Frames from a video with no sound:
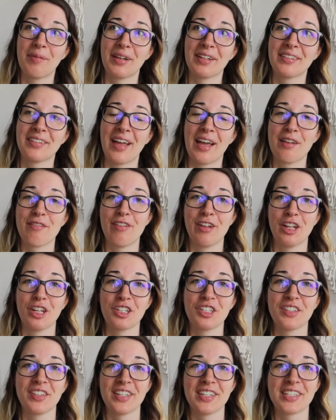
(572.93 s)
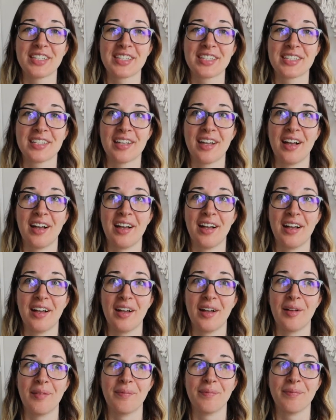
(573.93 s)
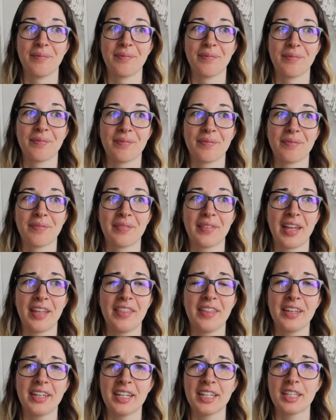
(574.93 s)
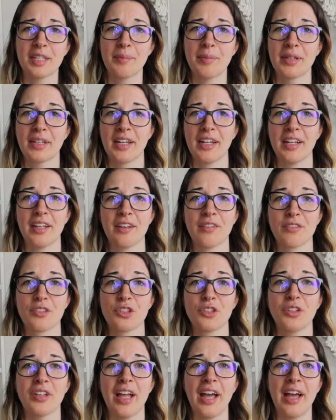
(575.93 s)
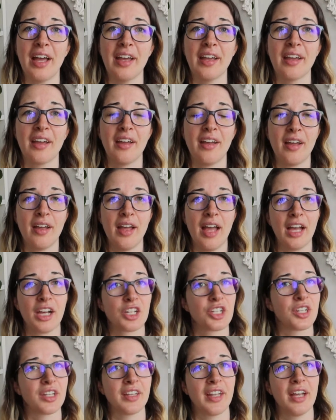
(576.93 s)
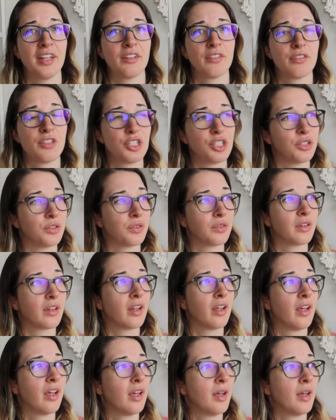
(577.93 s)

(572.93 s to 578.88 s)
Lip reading: but I finished this I think at the beginning of July, actually the end of June,